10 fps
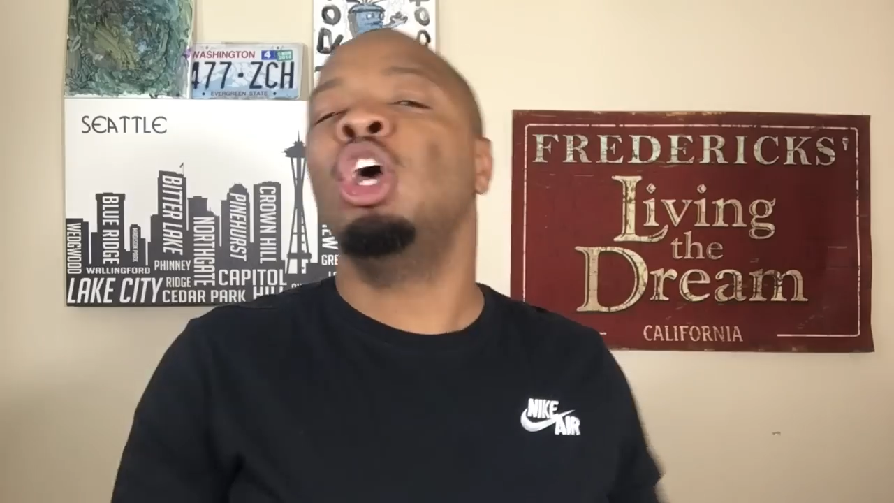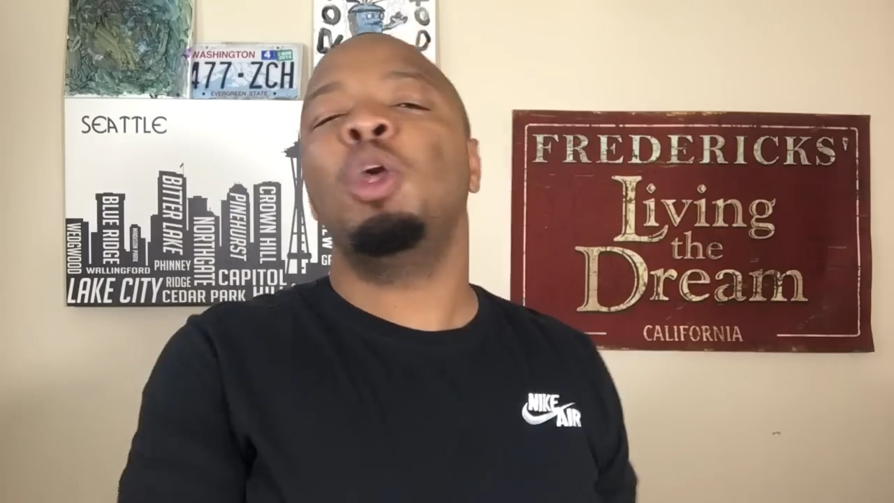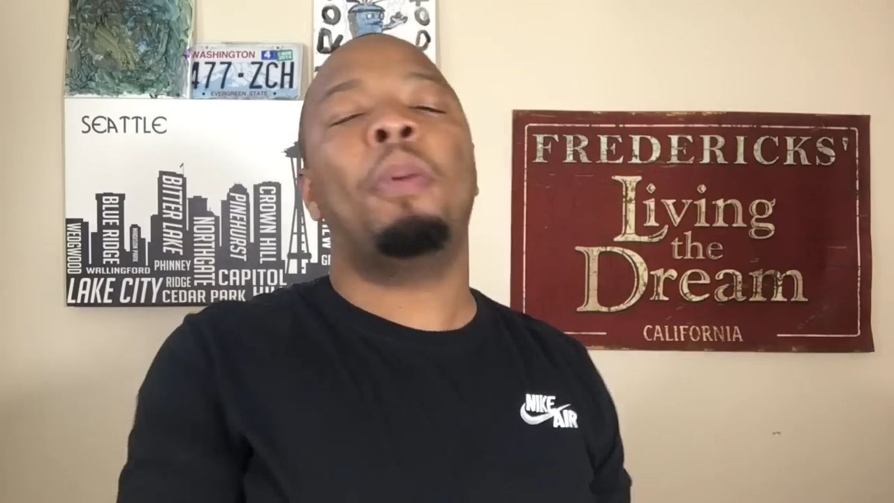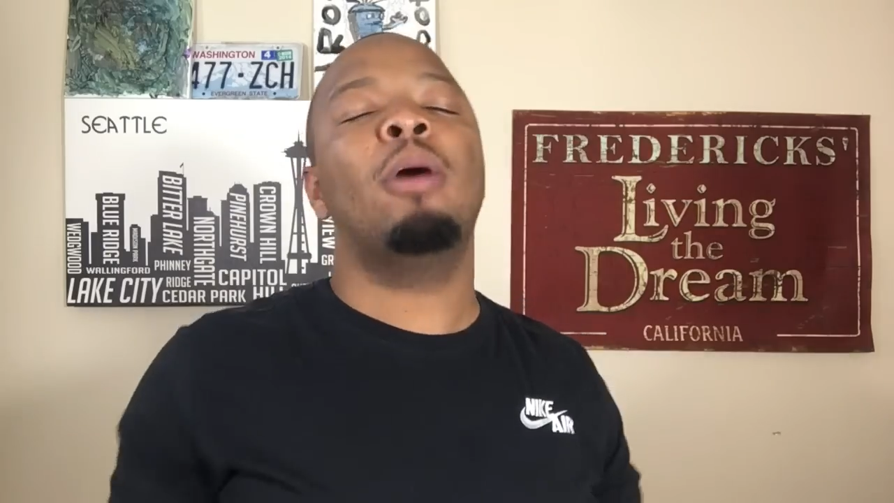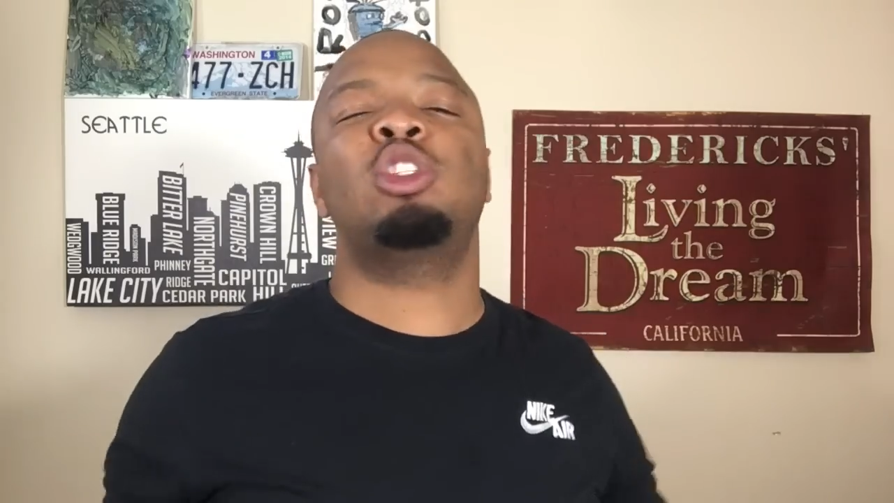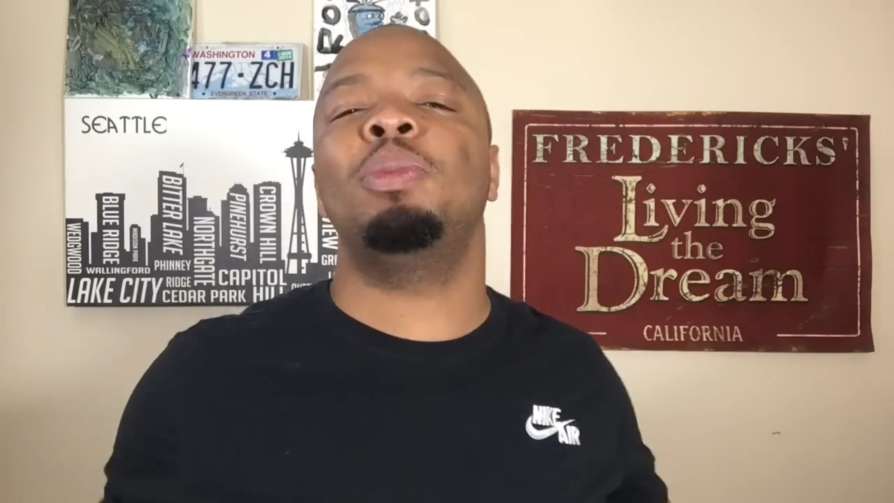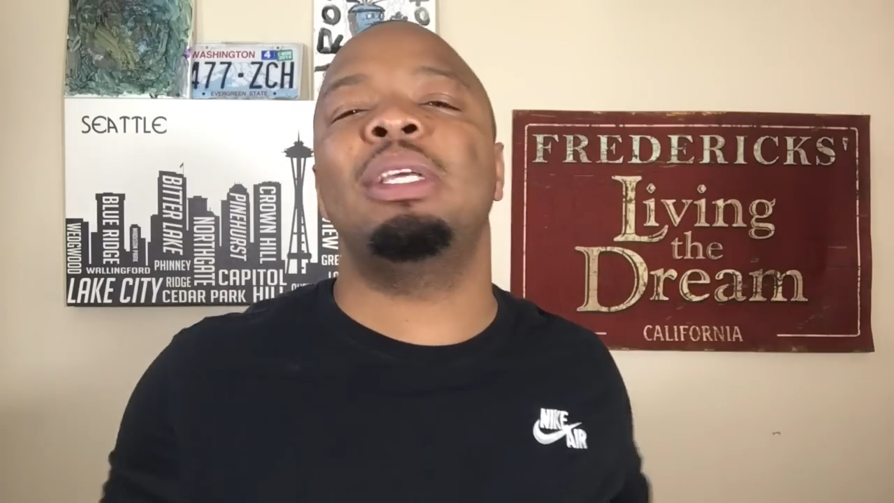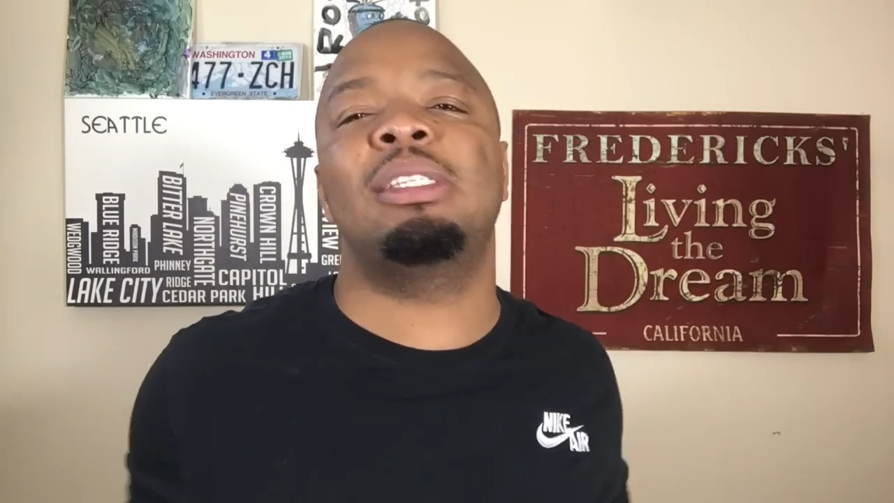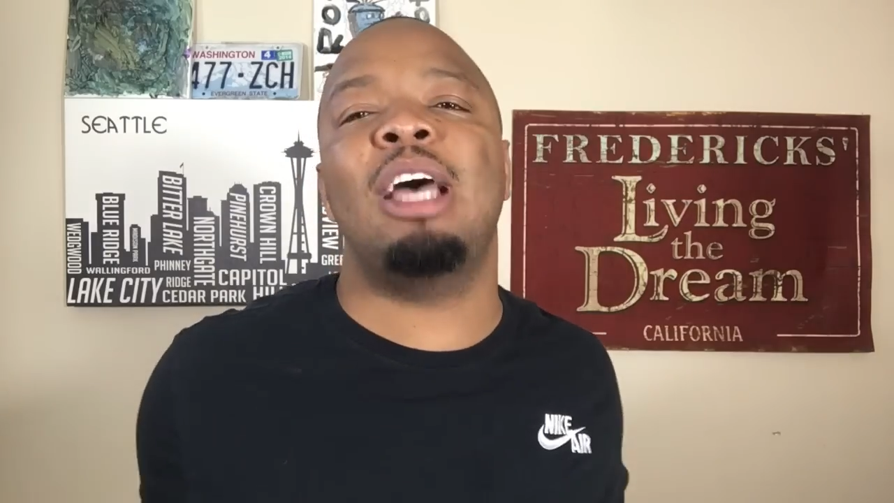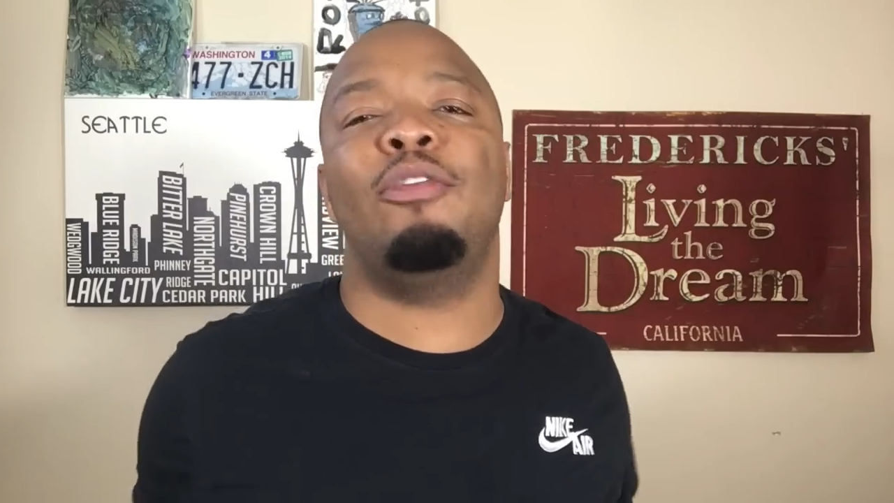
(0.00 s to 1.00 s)
You post too
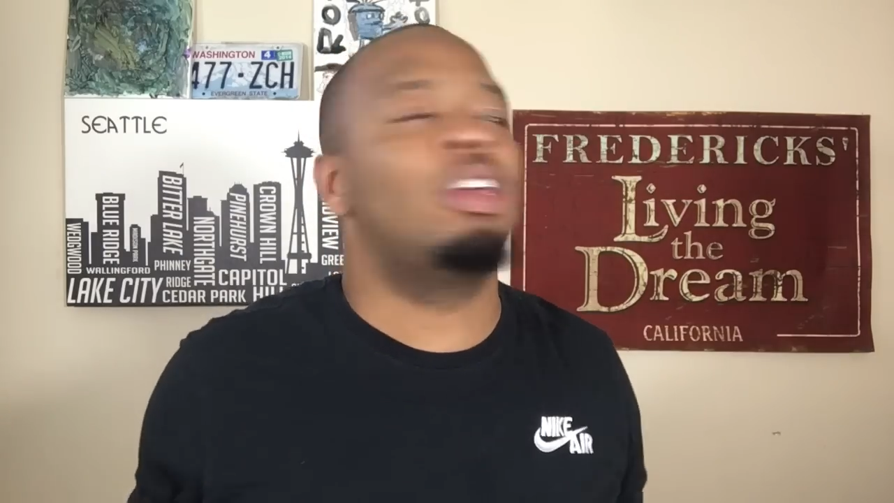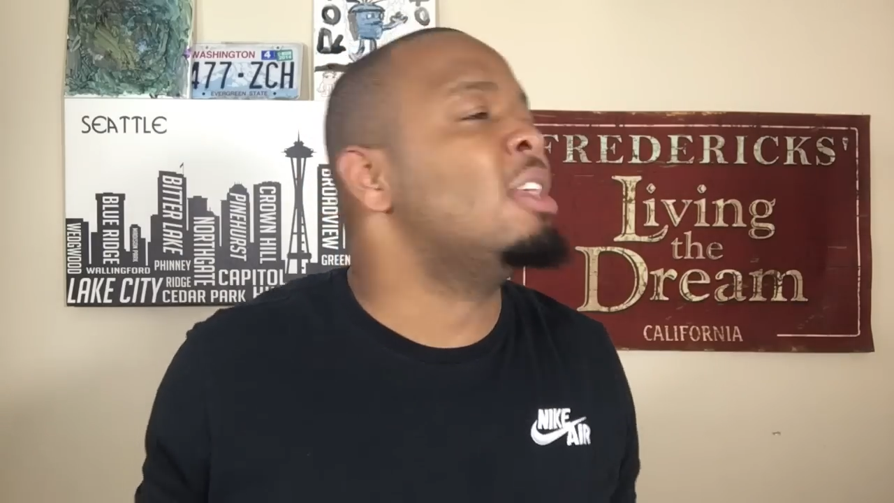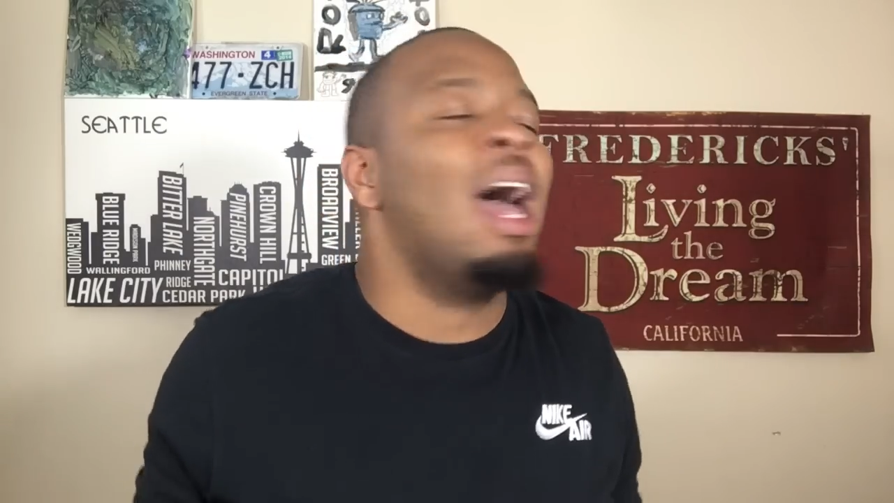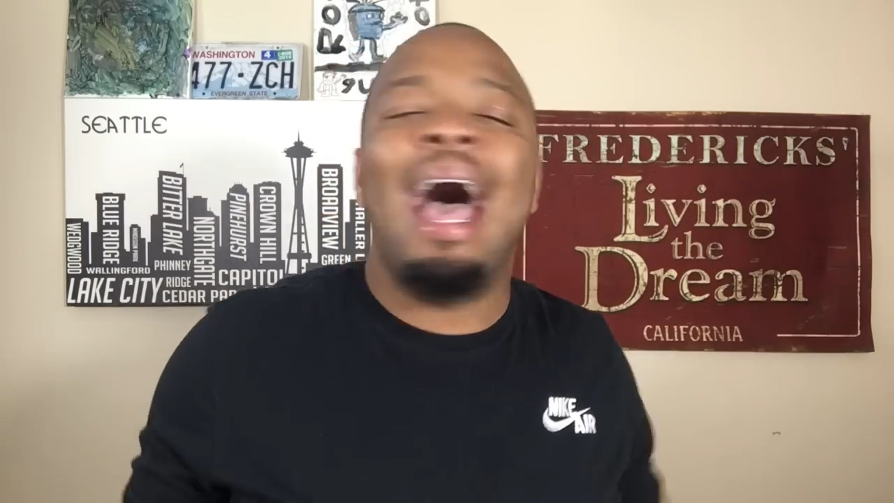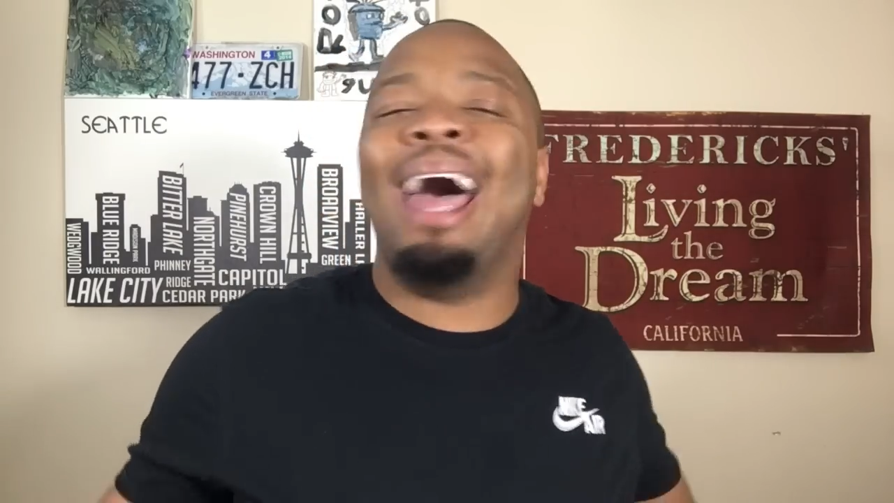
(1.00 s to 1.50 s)
many selfies.